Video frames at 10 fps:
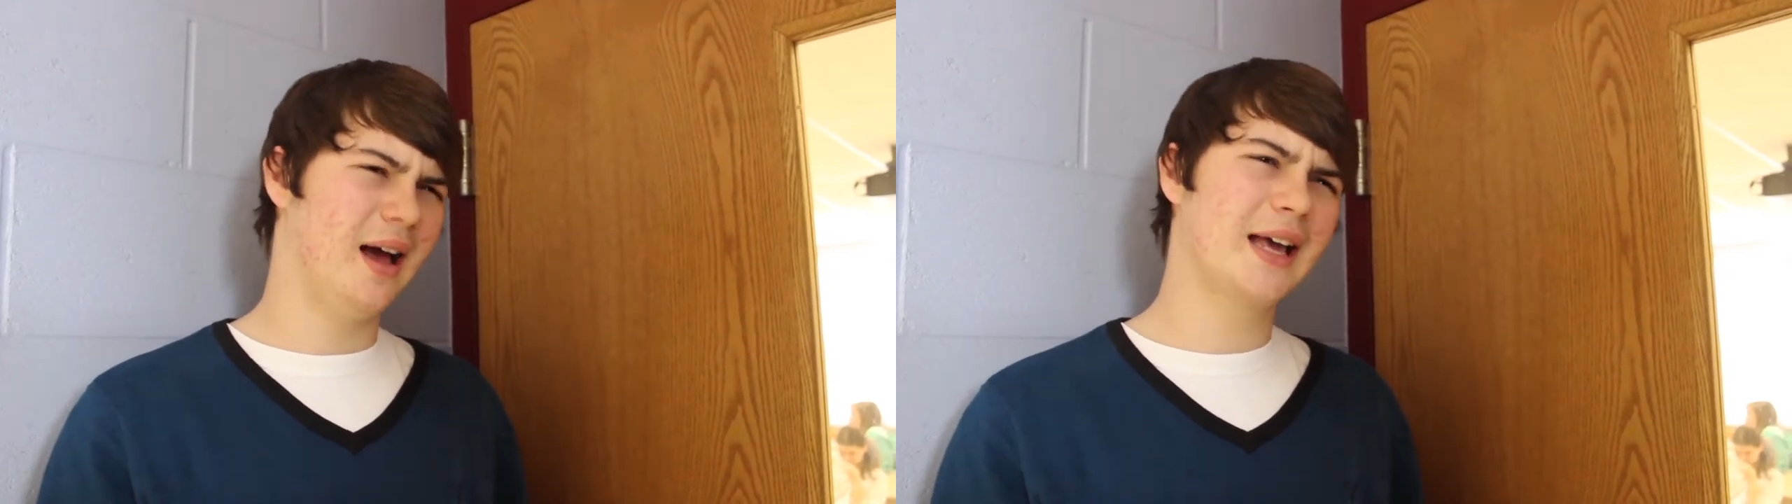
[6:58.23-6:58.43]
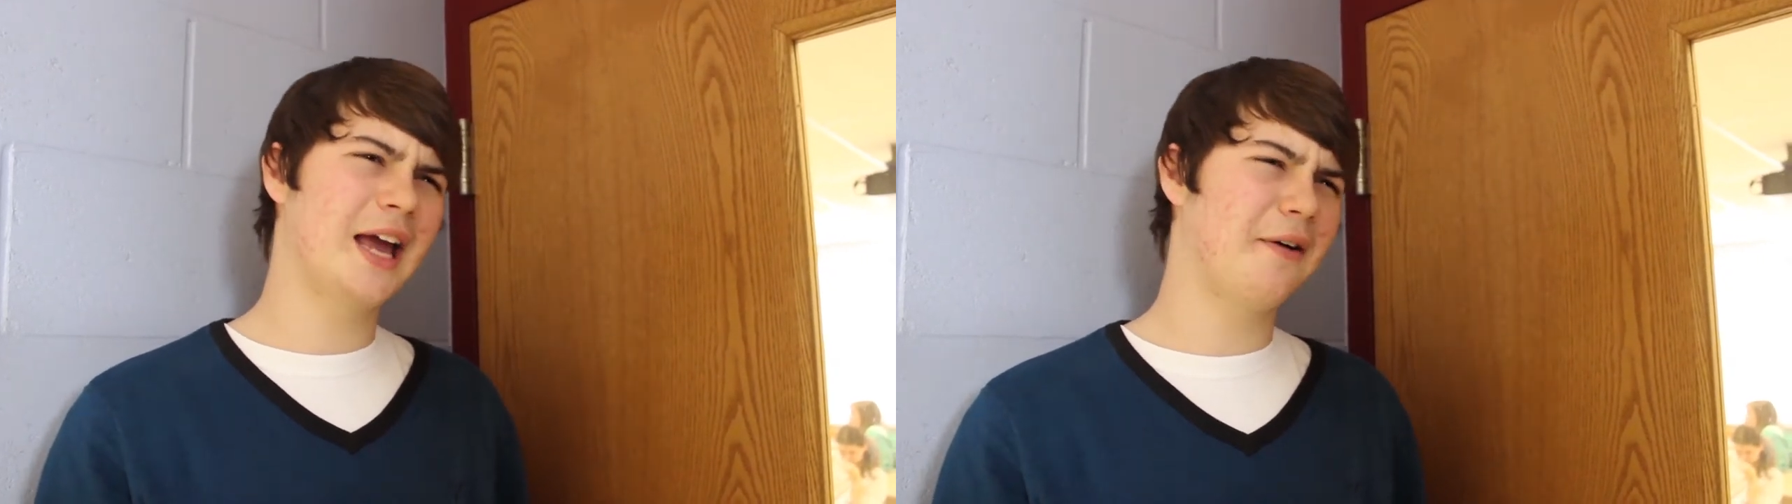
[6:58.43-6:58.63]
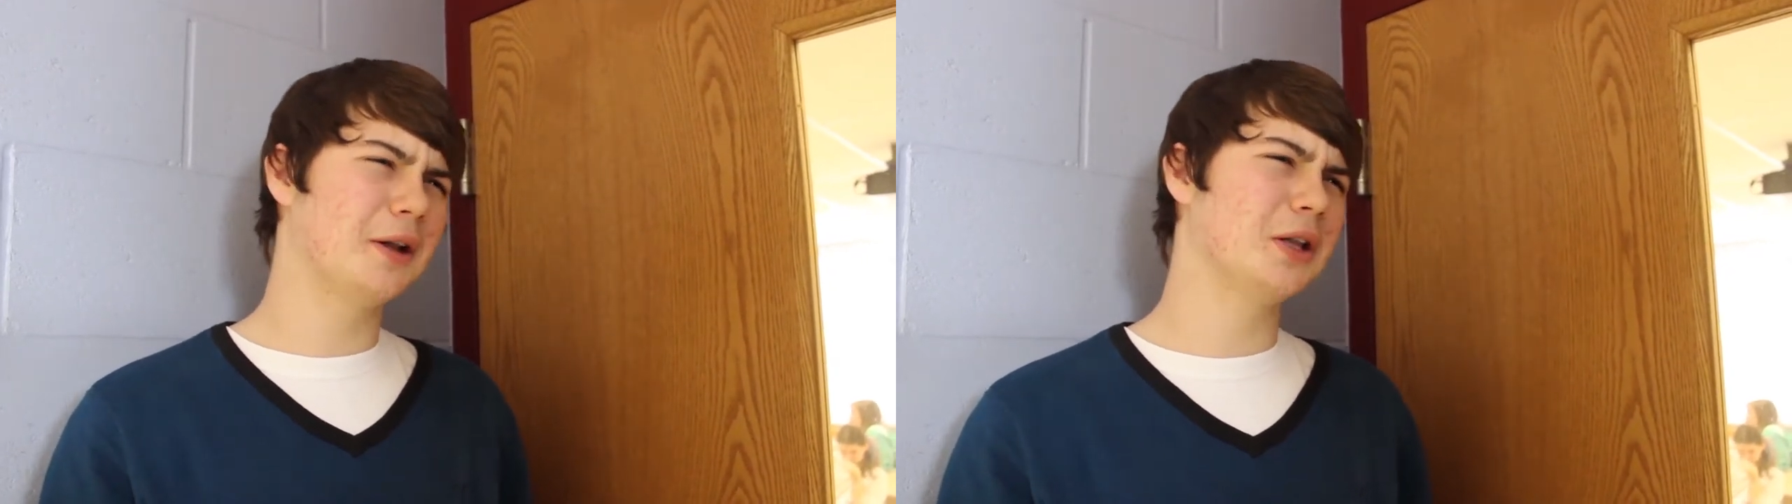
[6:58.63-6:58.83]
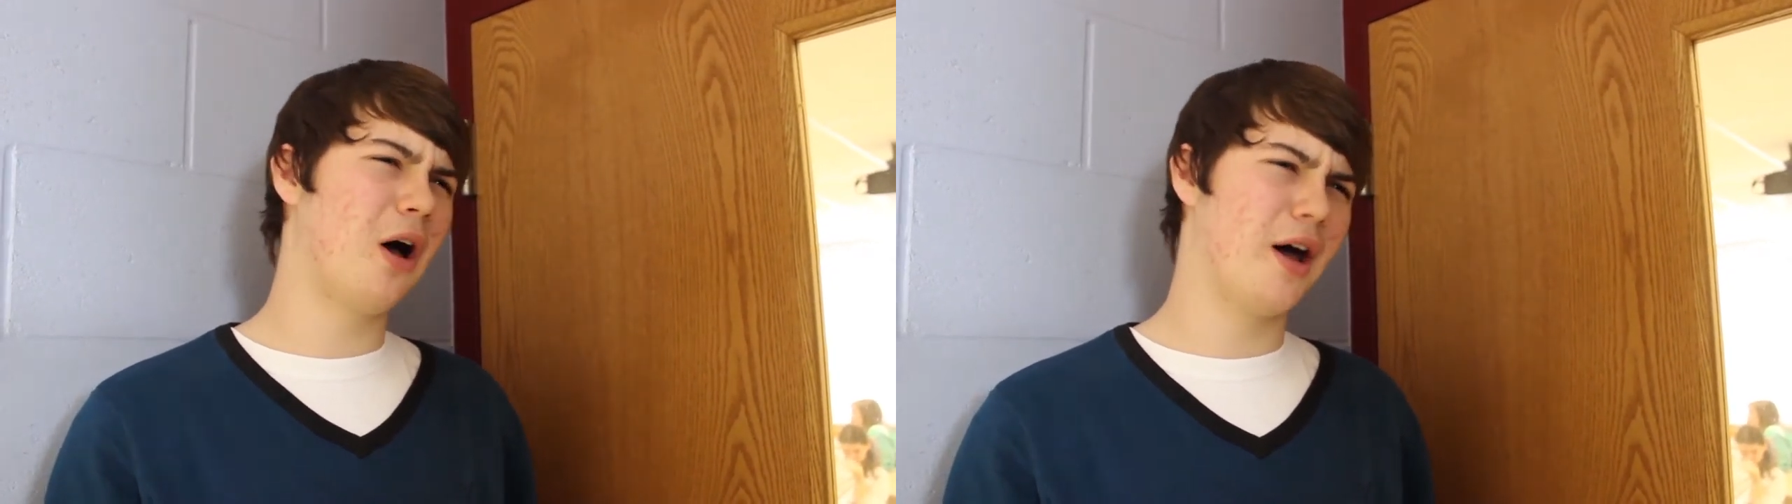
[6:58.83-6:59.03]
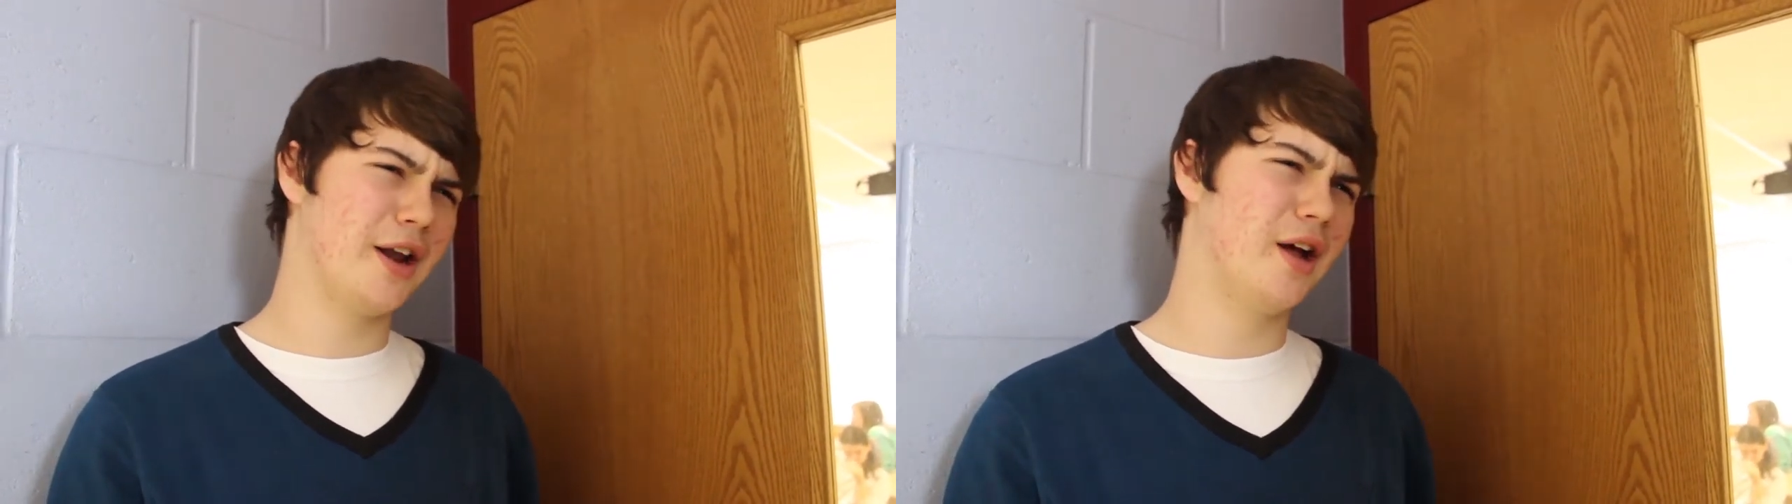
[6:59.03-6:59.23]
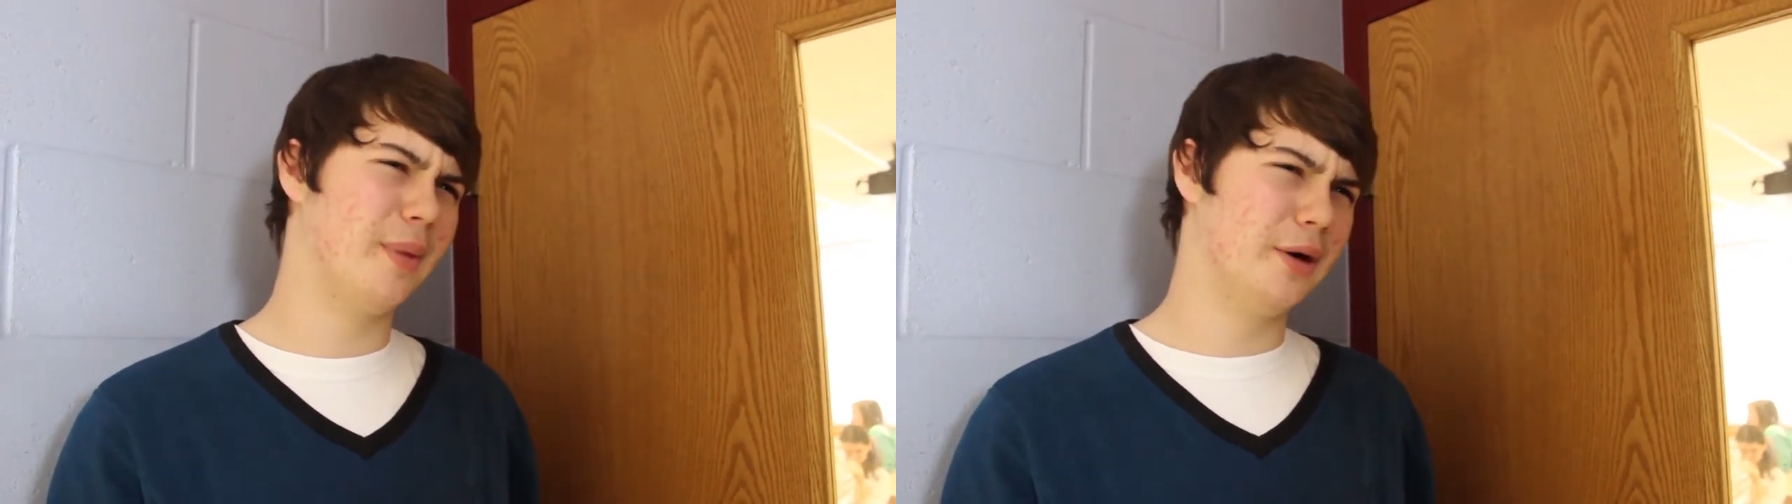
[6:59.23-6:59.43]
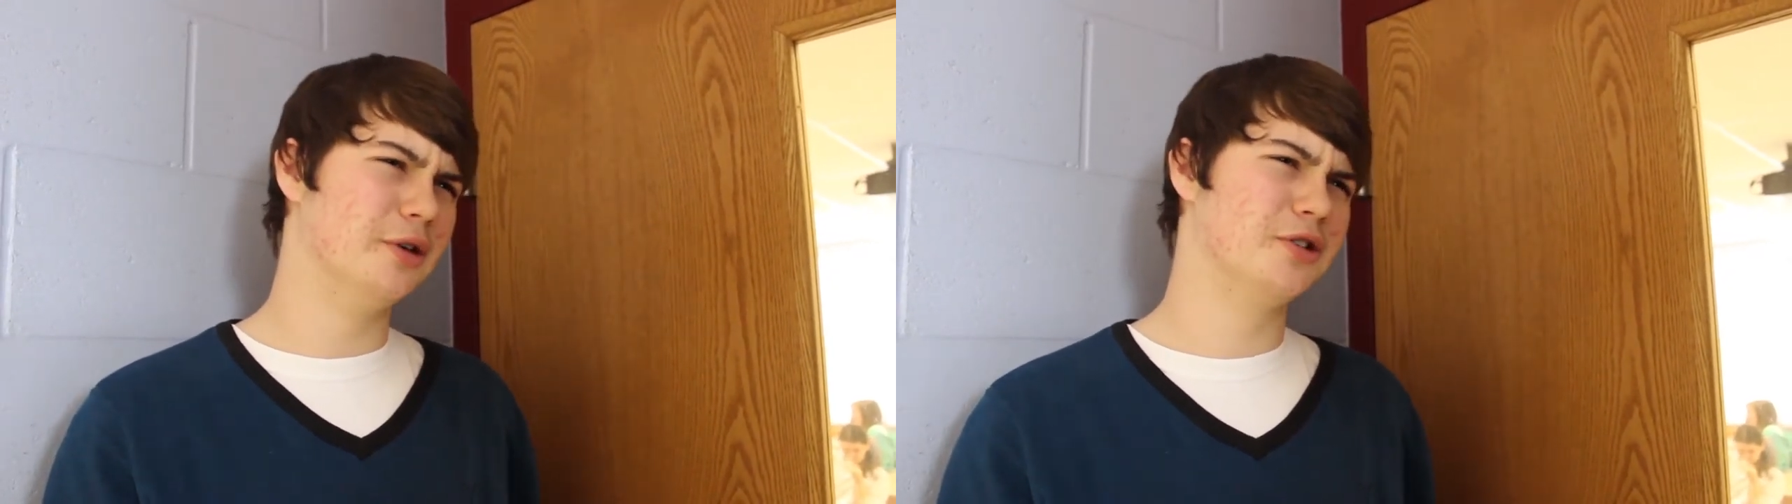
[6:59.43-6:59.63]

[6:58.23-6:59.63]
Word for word: I care a lot about